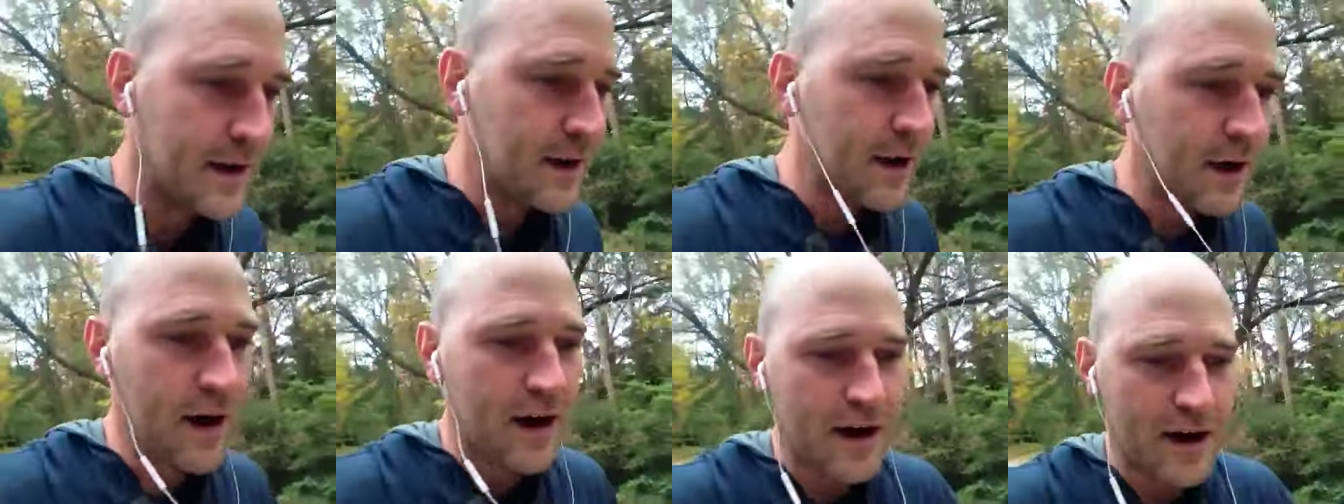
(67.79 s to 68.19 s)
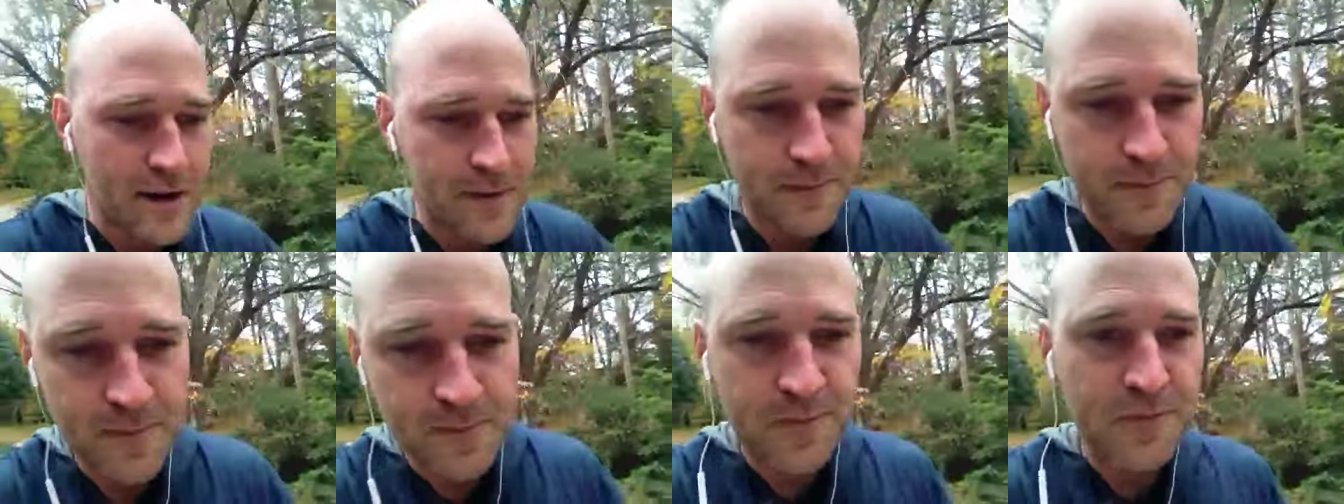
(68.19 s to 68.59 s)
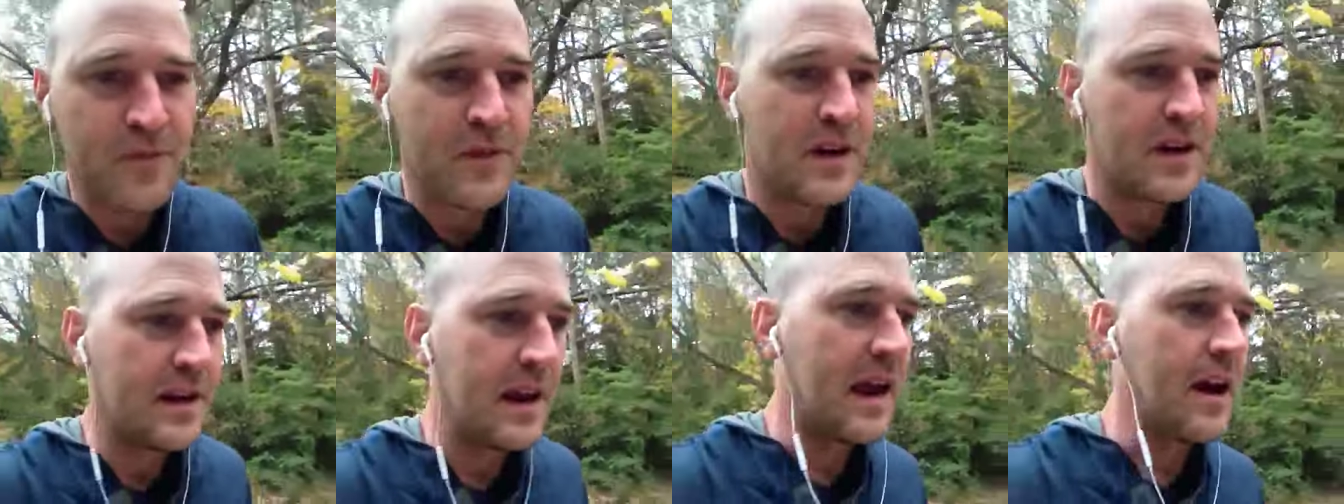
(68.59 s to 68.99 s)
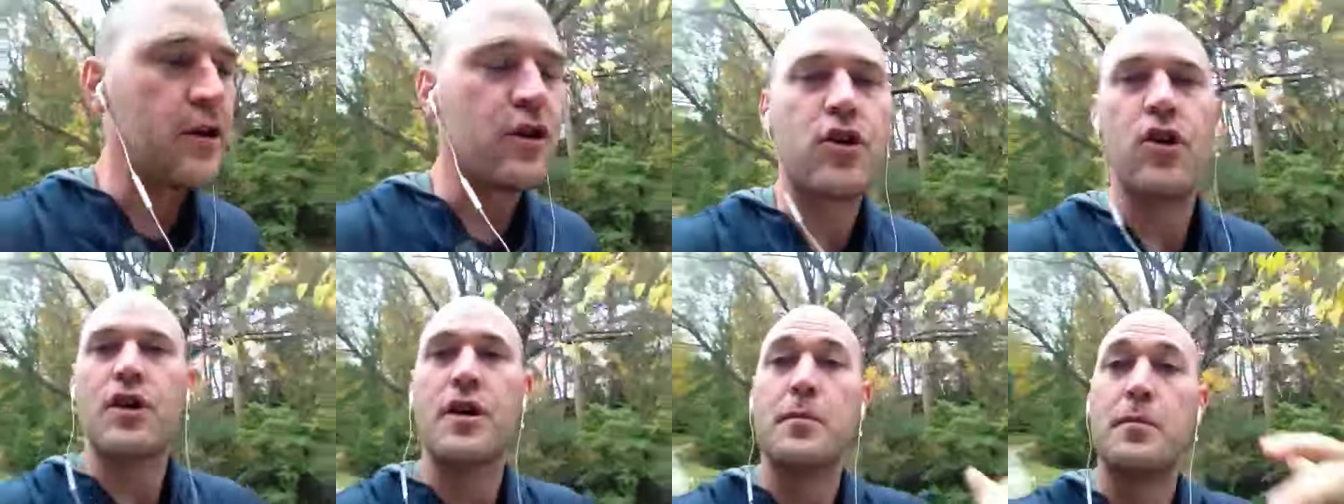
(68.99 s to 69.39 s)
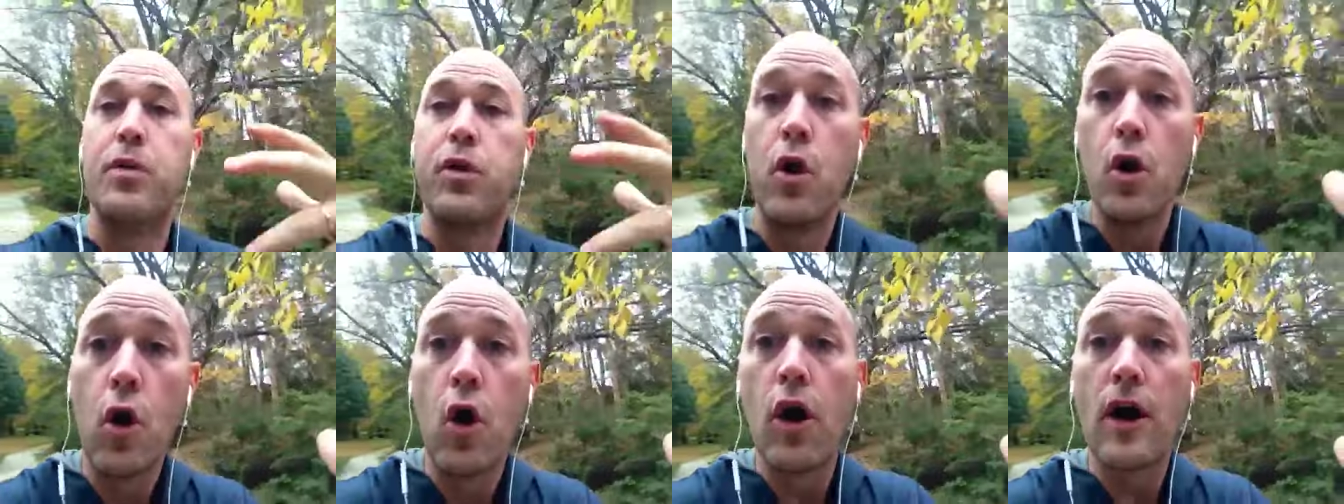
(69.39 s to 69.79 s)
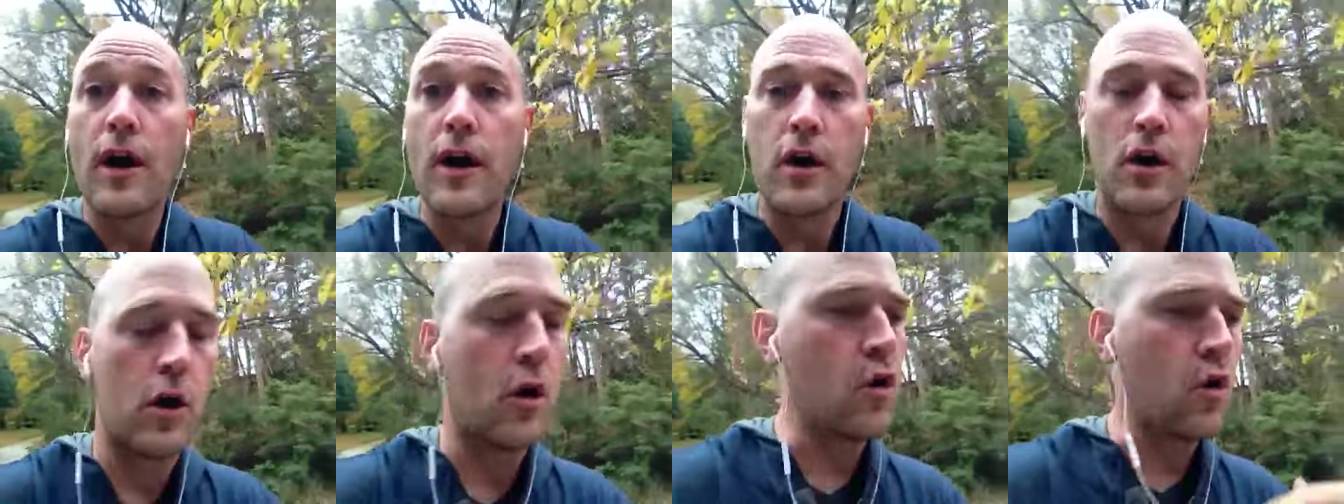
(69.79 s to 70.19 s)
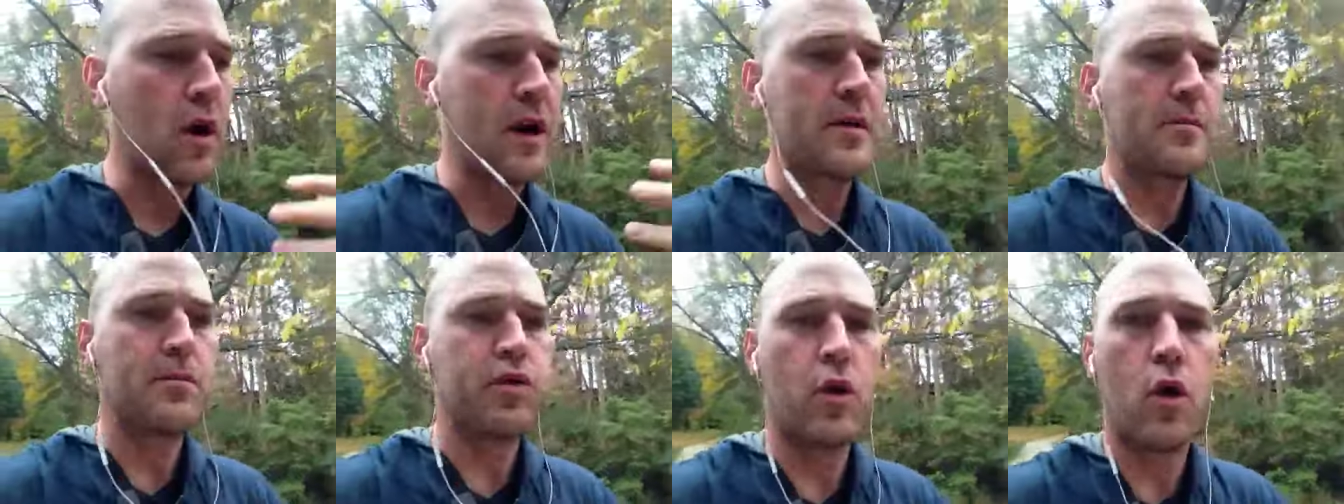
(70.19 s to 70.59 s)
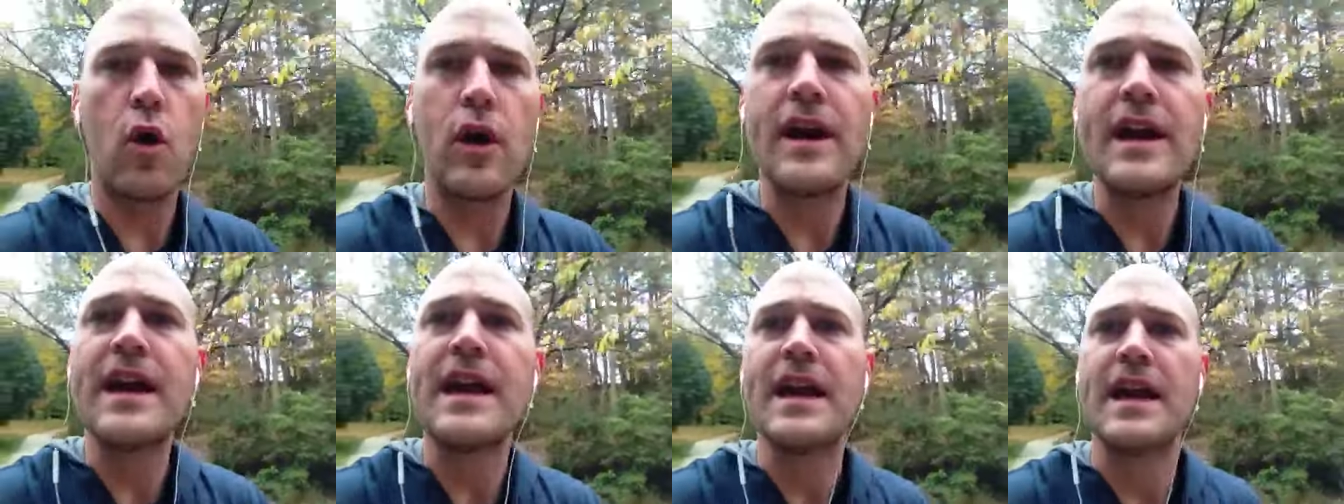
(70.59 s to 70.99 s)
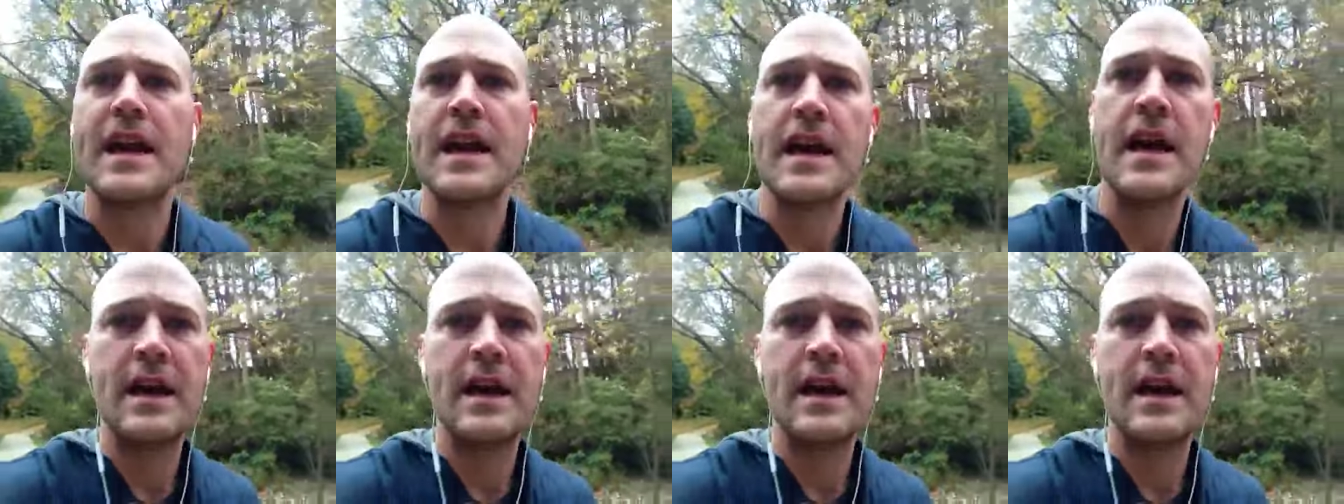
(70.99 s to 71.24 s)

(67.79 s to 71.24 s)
Um, now you're an employer or an employee.